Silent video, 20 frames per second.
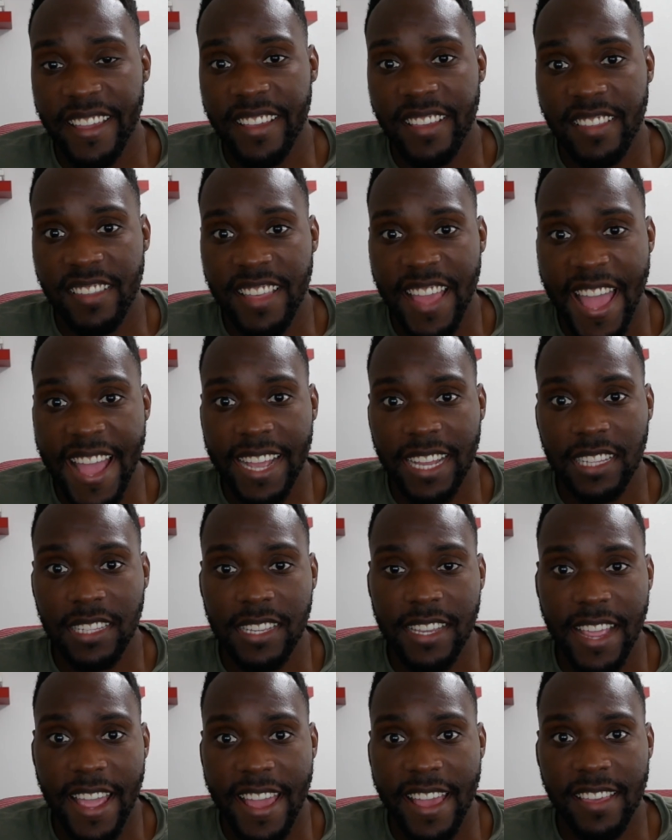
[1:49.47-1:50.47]

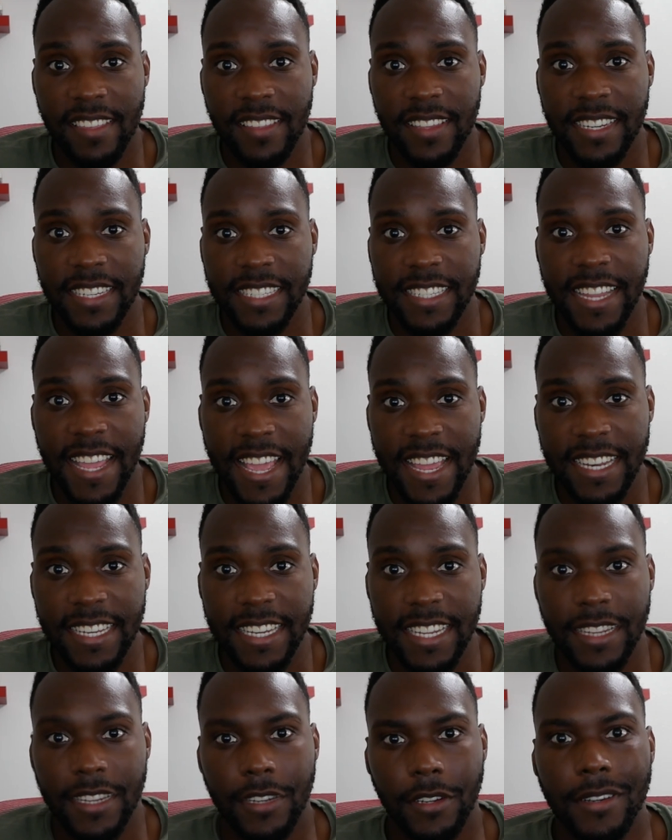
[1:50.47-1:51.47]
exactly as
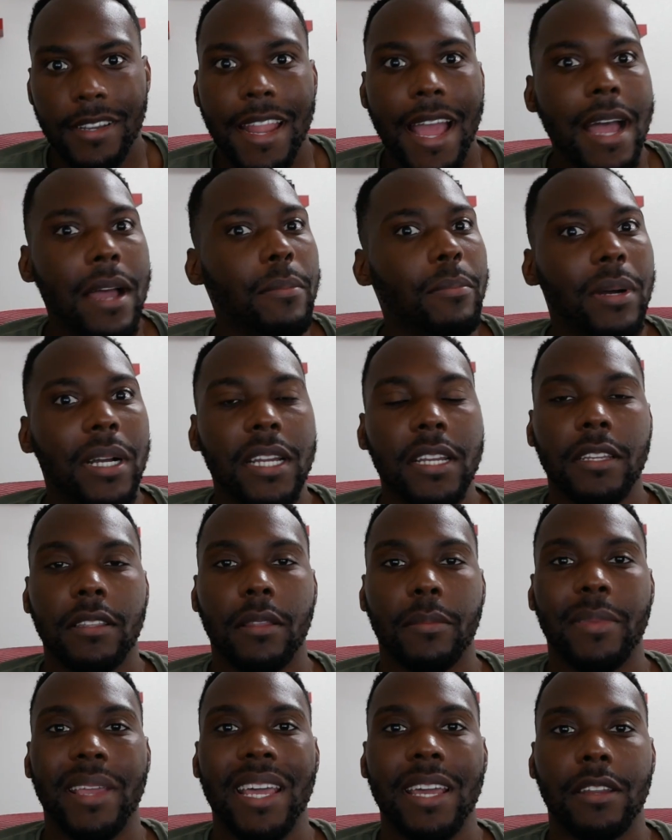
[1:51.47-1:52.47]
intended. You're not buying the
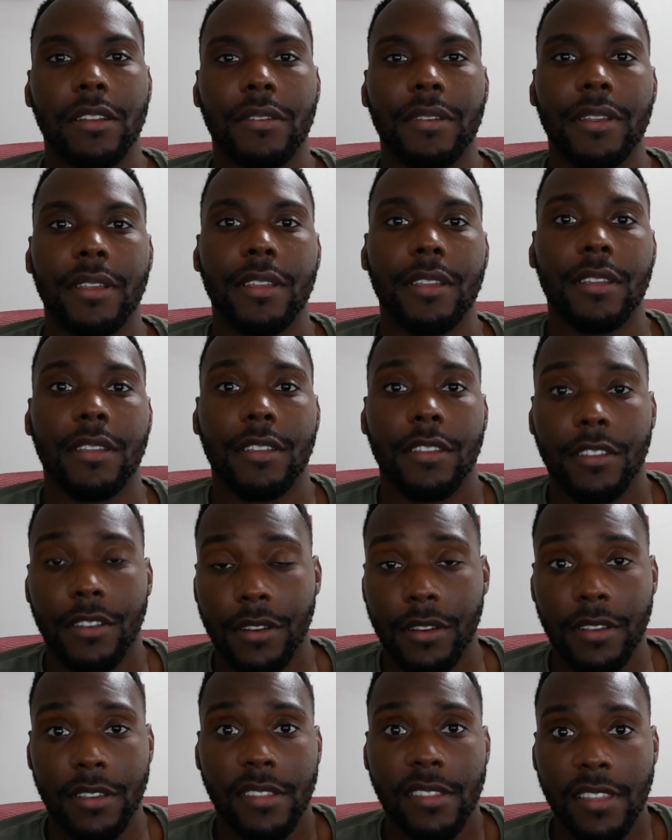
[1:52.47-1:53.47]
battery.
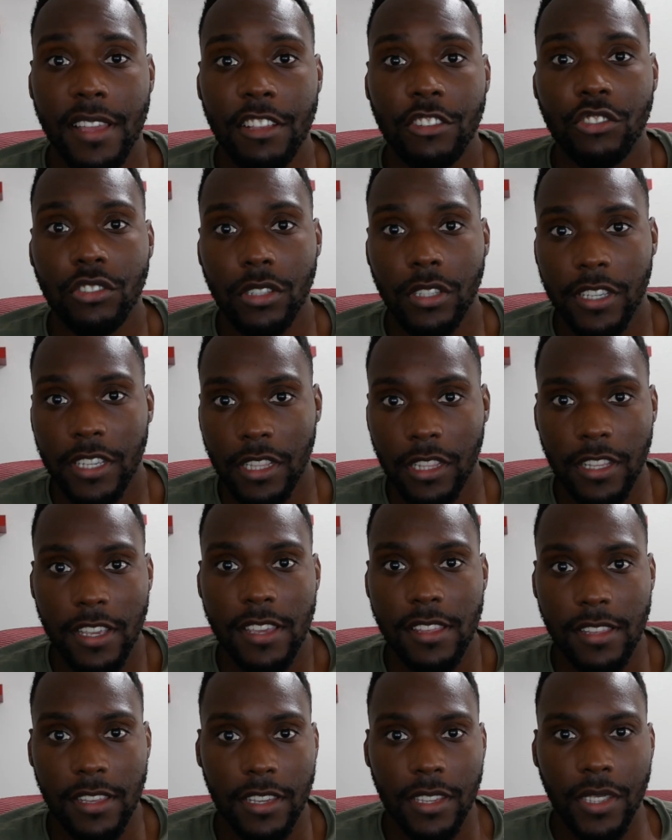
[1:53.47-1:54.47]
You're essentially
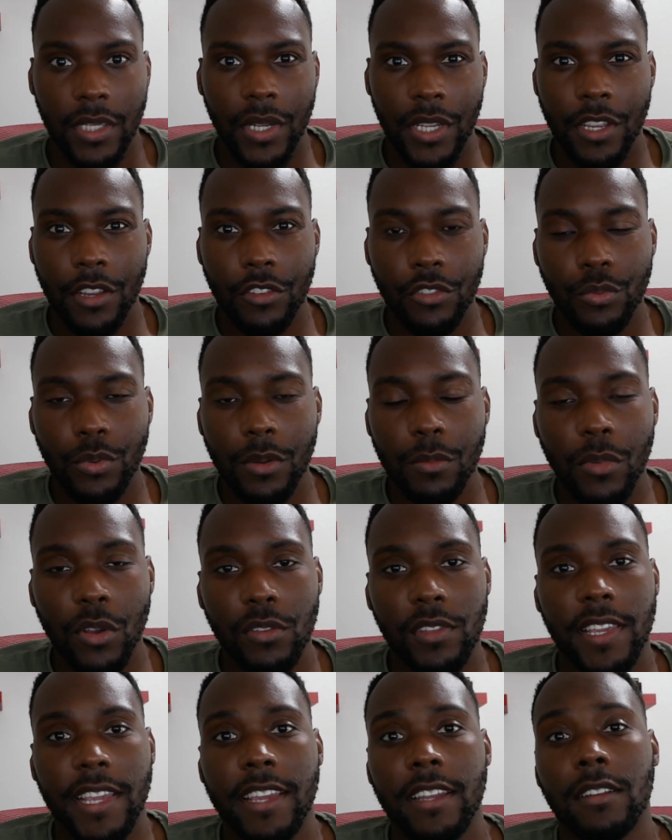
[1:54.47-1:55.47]
leasing it. But here's what
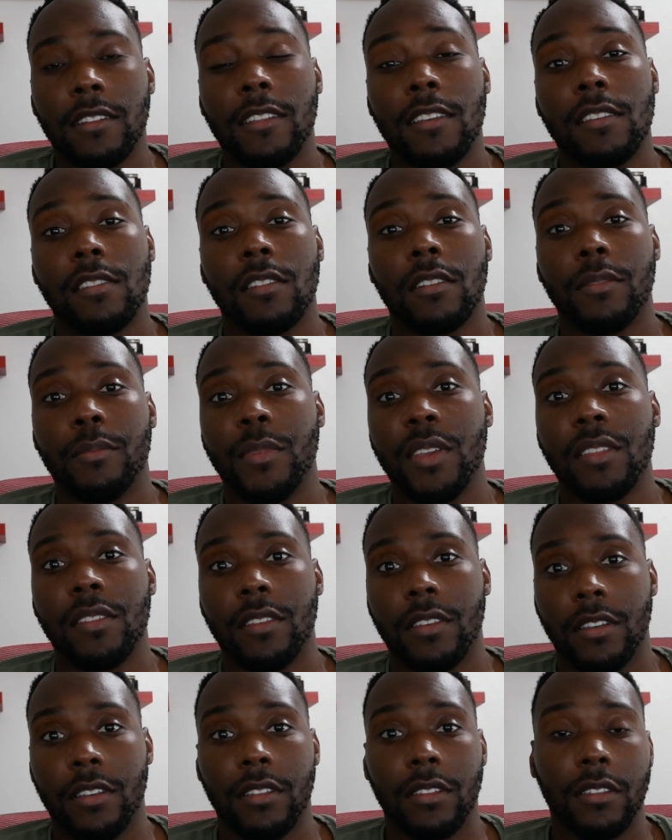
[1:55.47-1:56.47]
most analysts are
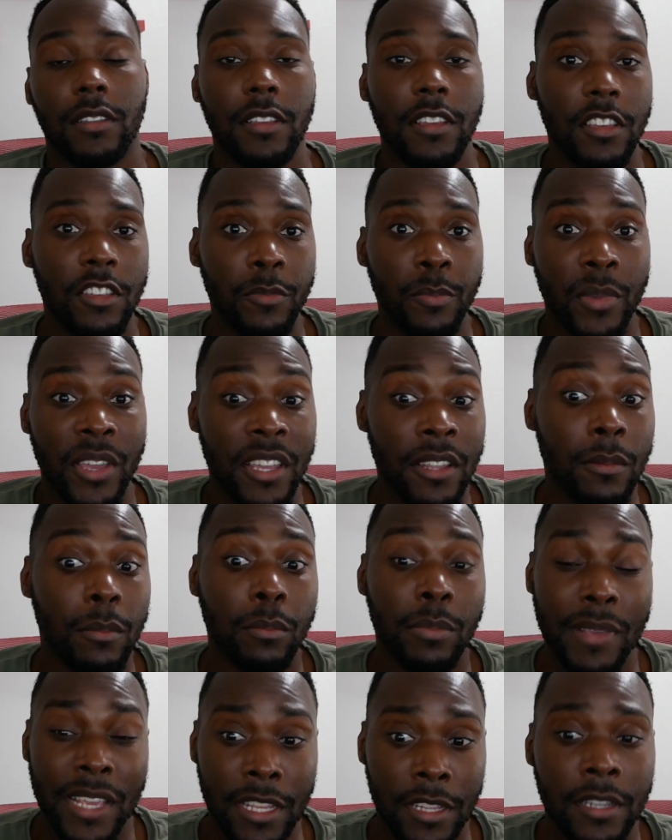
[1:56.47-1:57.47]
missing. Li
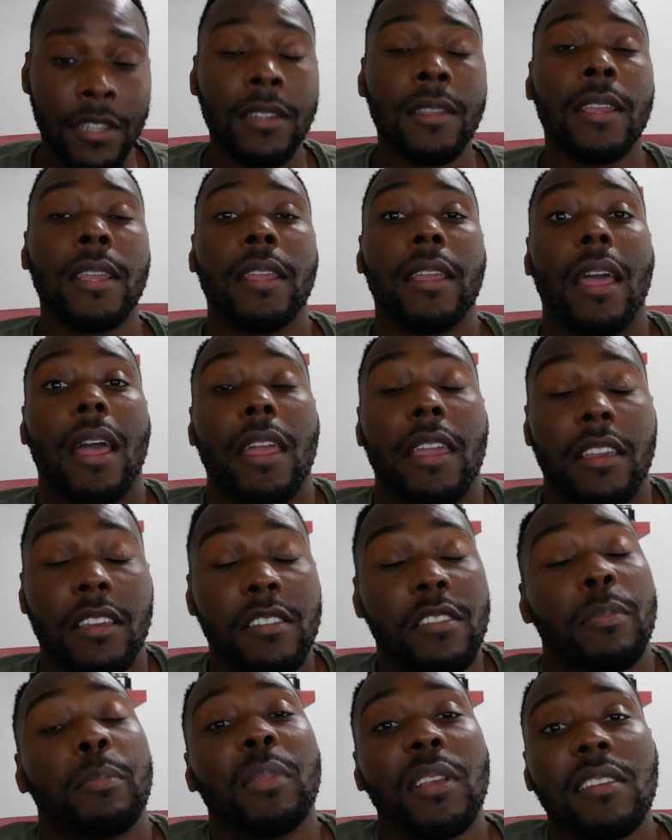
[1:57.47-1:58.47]
Bin
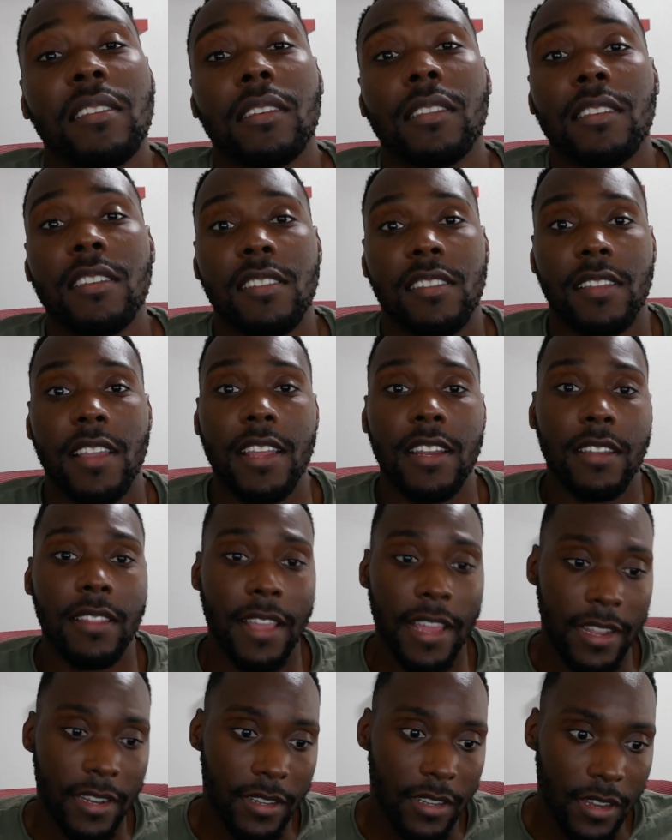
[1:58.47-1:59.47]
explicitly stated
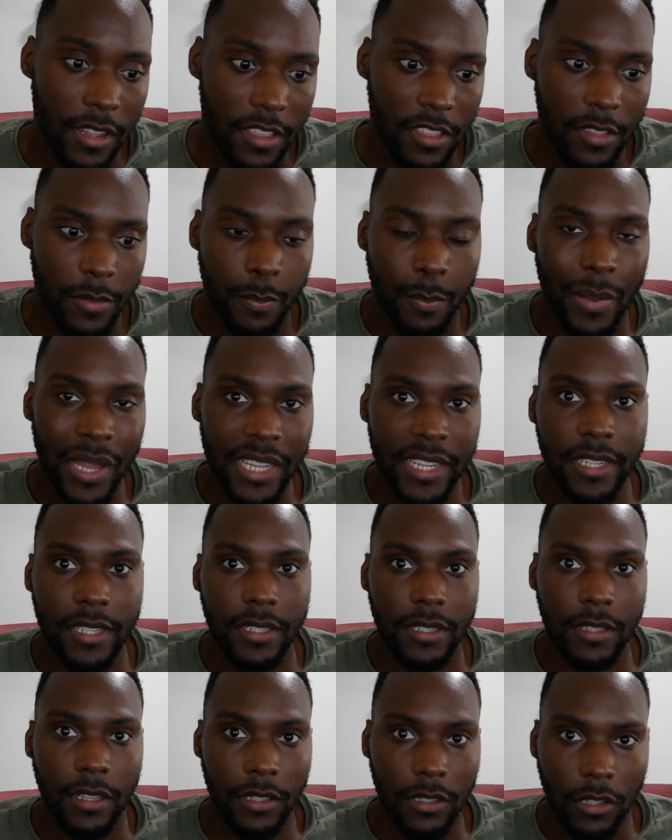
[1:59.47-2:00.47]
that
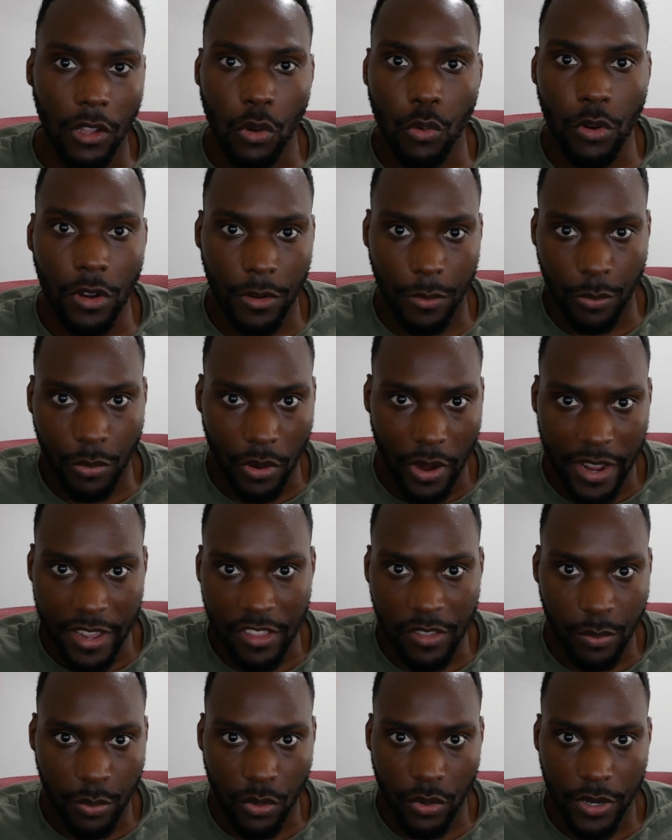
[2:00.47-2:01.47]
despite the lower price
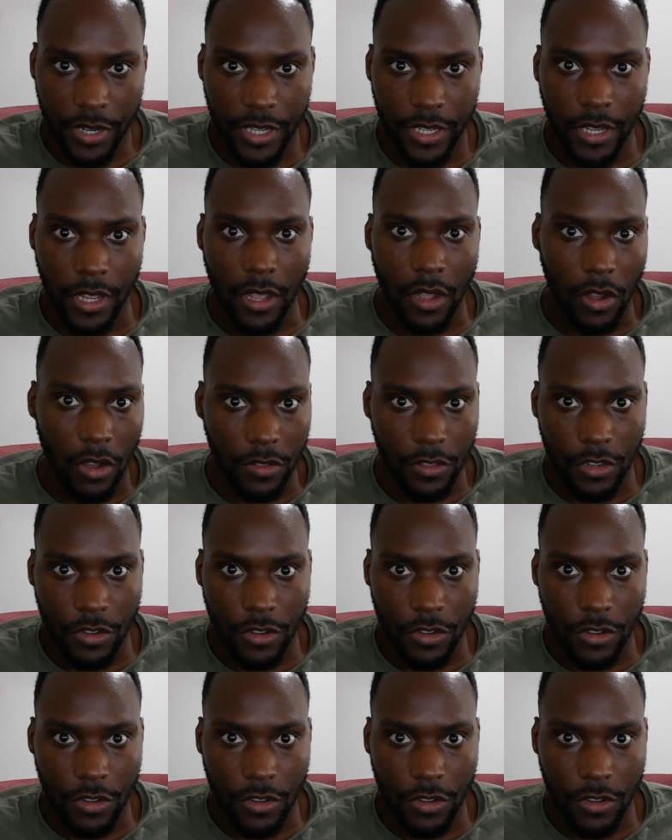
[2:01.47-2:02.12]
point on the